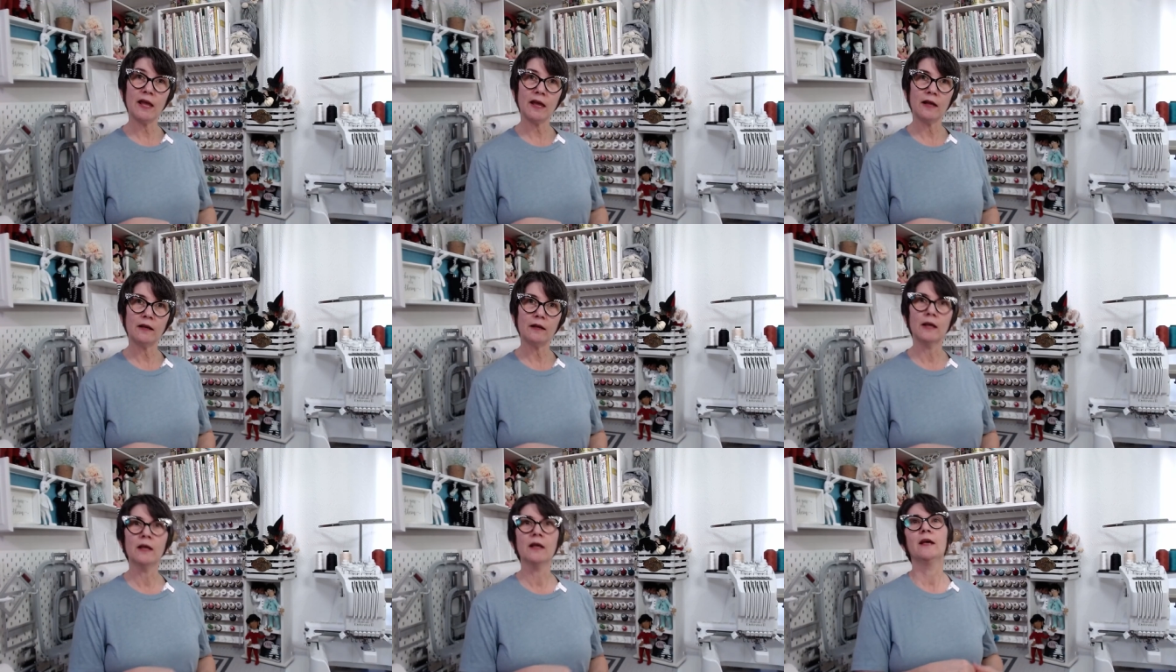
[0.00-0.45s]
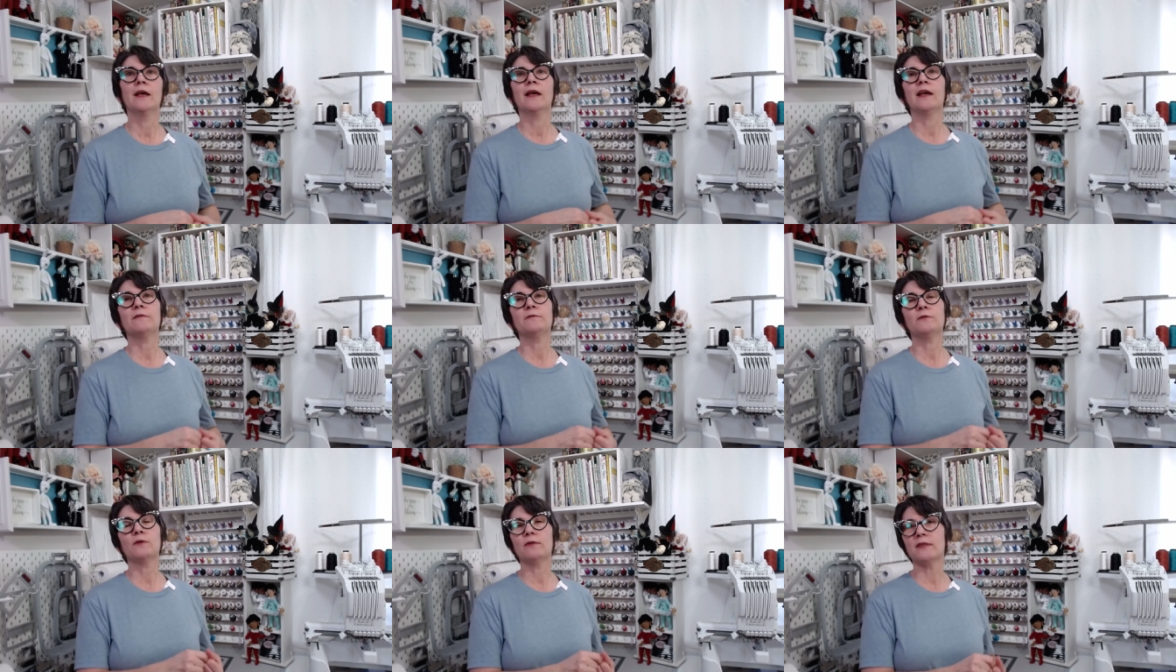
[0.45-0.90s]
And
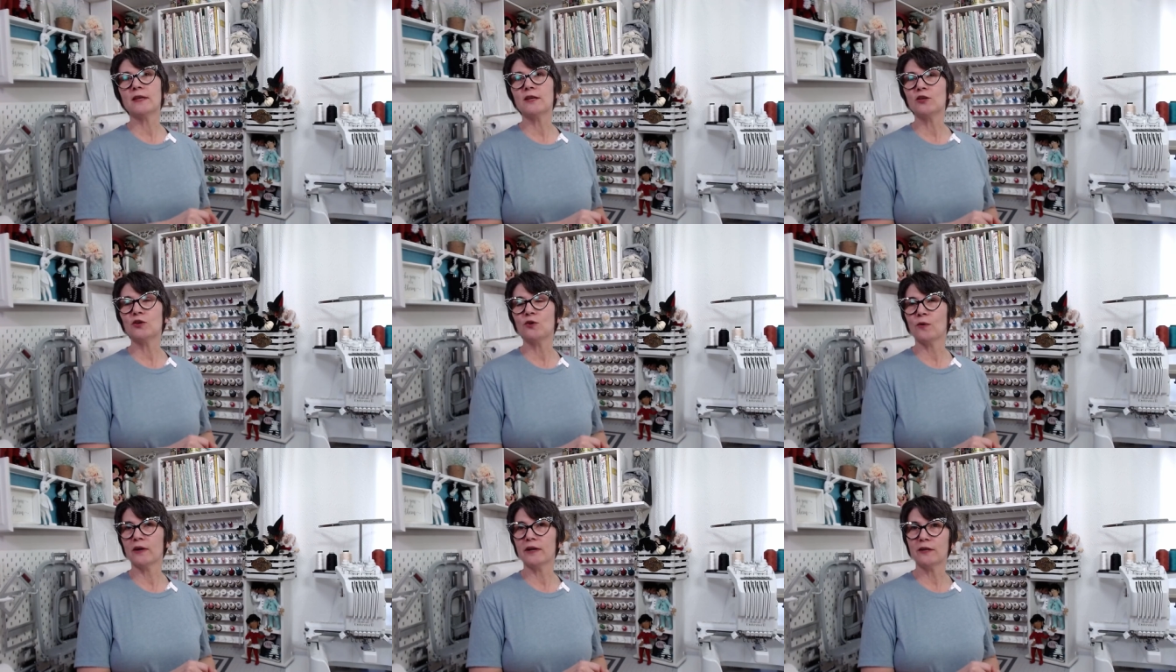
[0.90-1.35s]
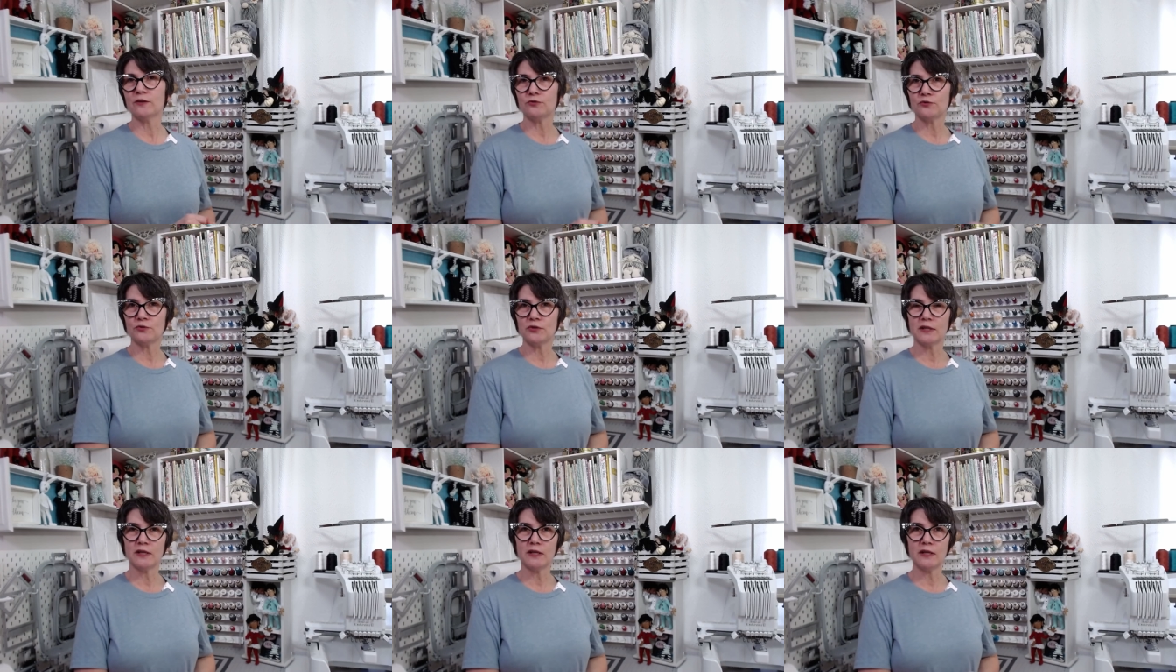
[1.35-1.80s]
if you think you are
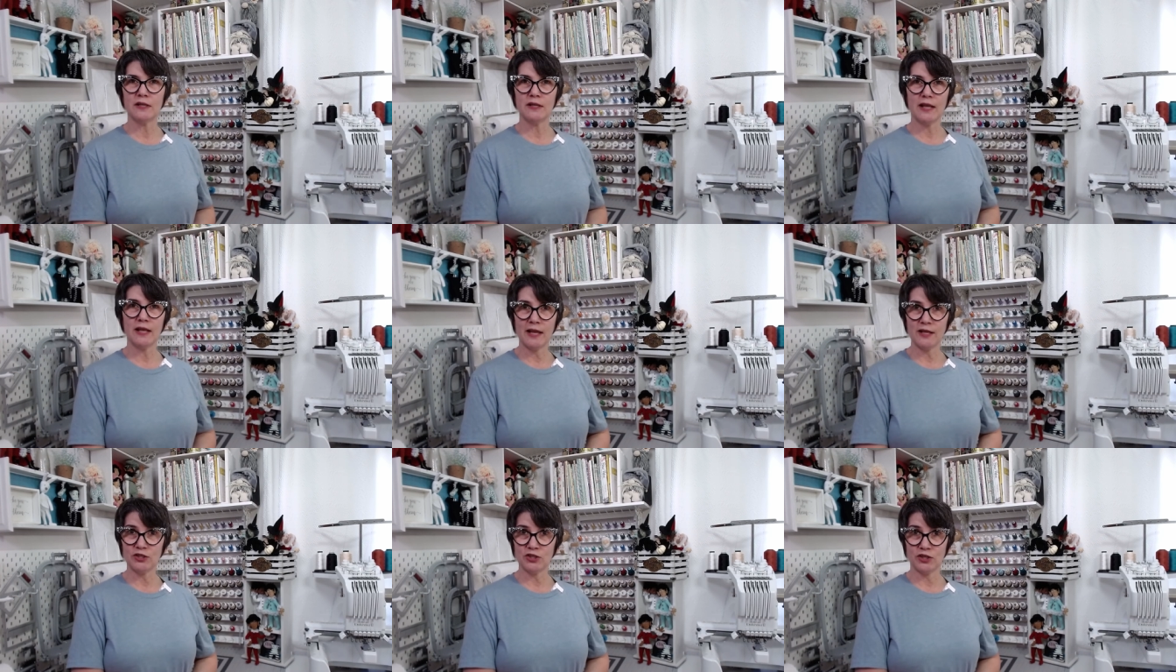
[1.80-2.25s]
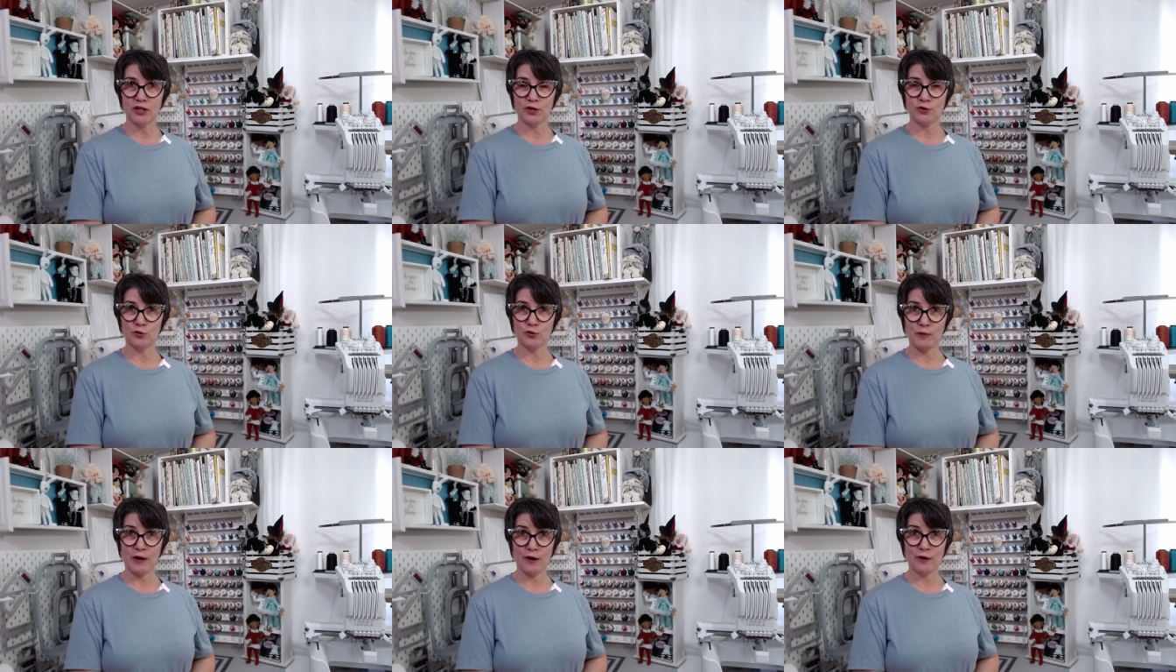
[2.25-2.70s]
interested in the
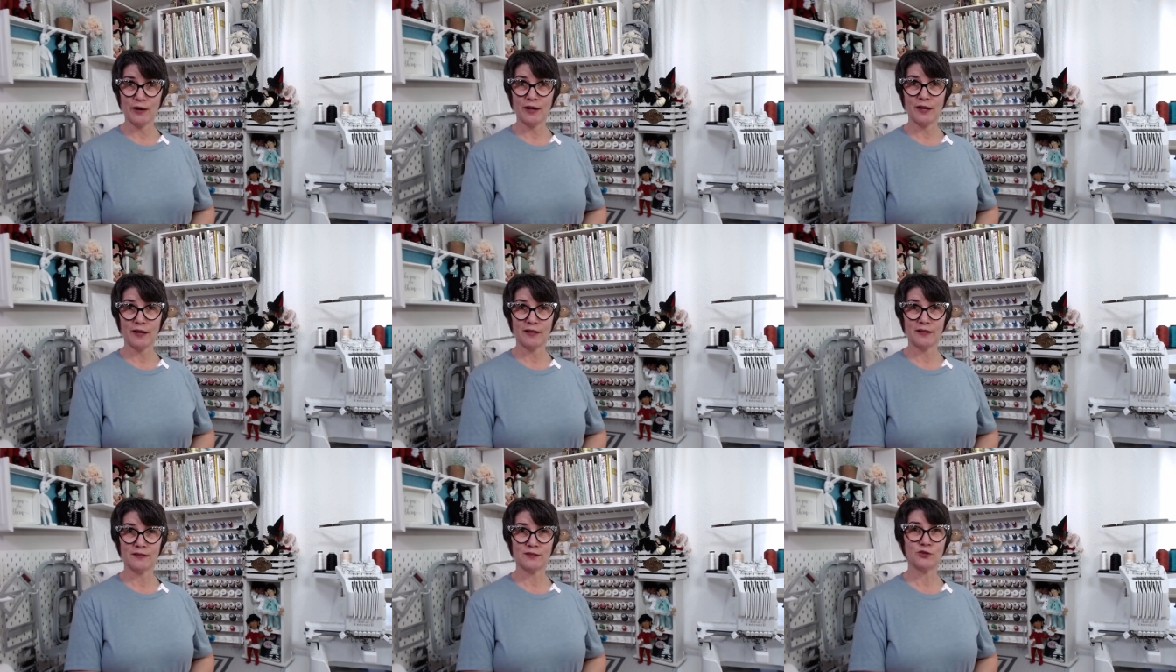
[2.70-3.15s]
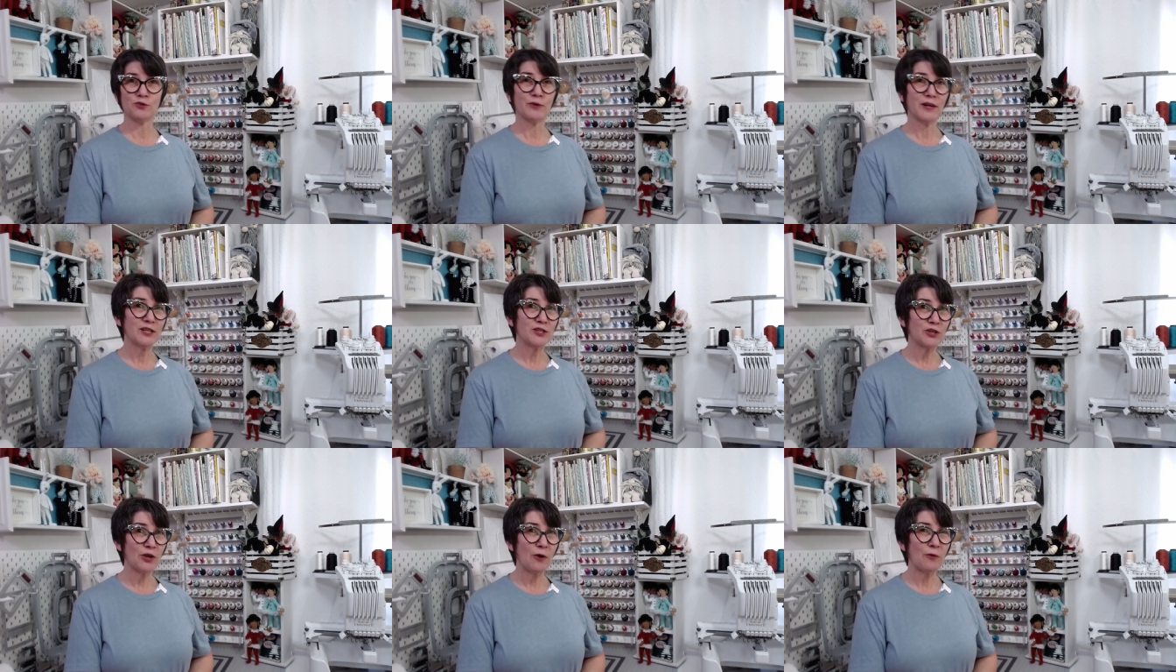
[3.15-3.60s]
H&H Americas
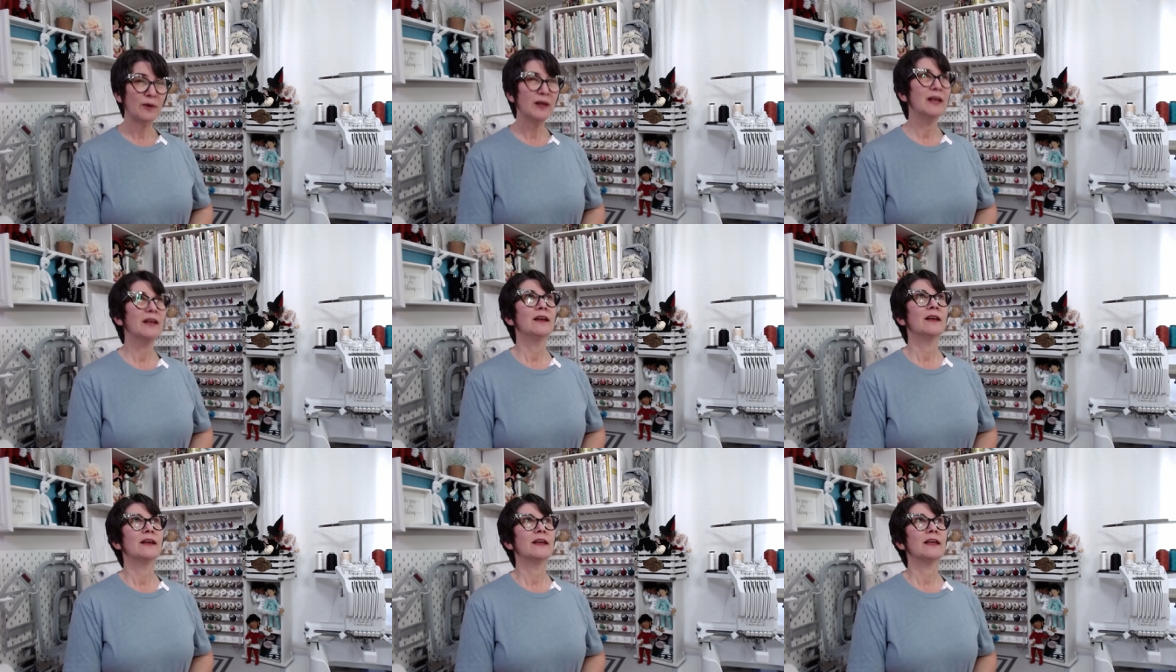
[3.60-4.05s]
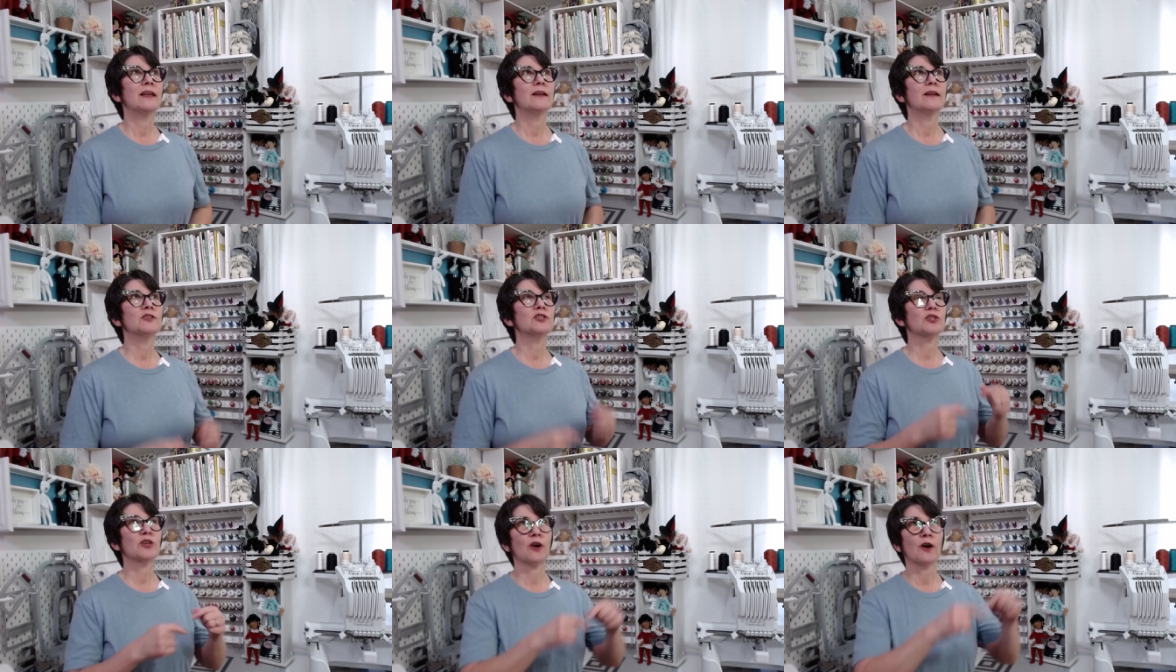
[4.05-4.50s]
trade show
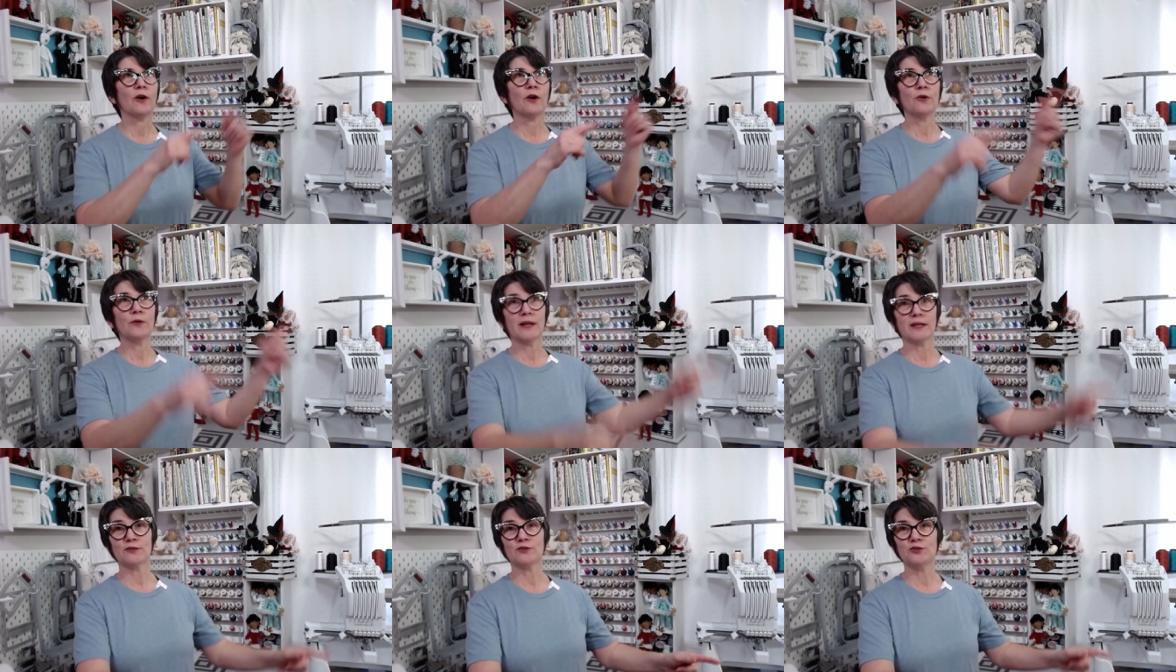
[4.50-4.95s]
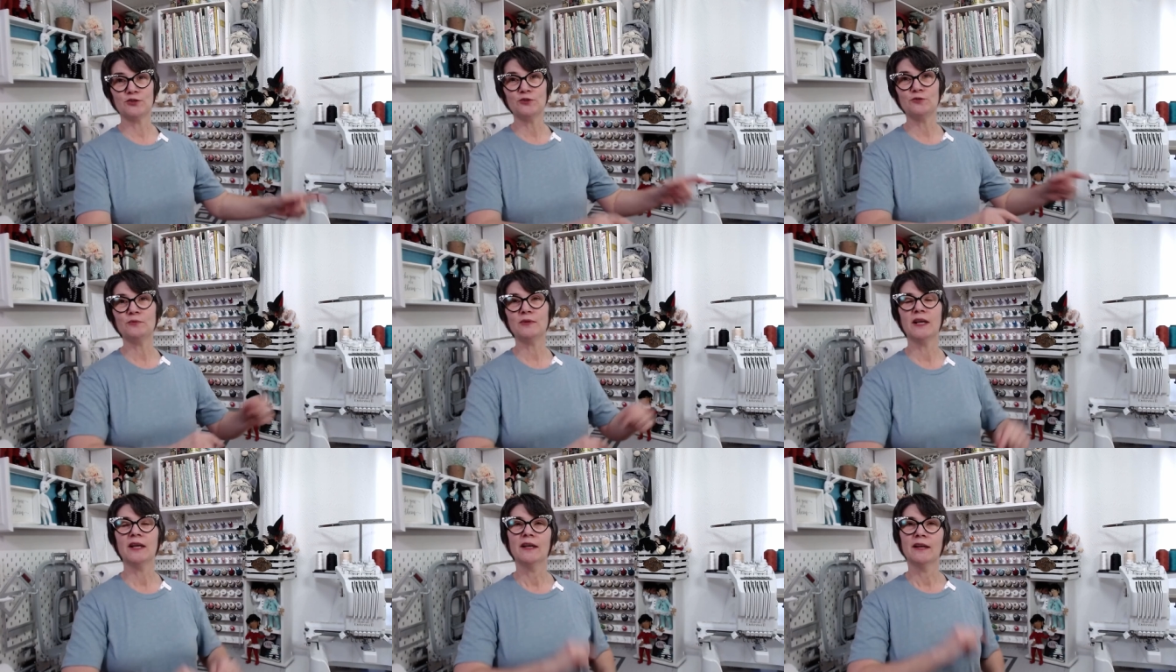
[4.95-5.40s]
in Chicago next June,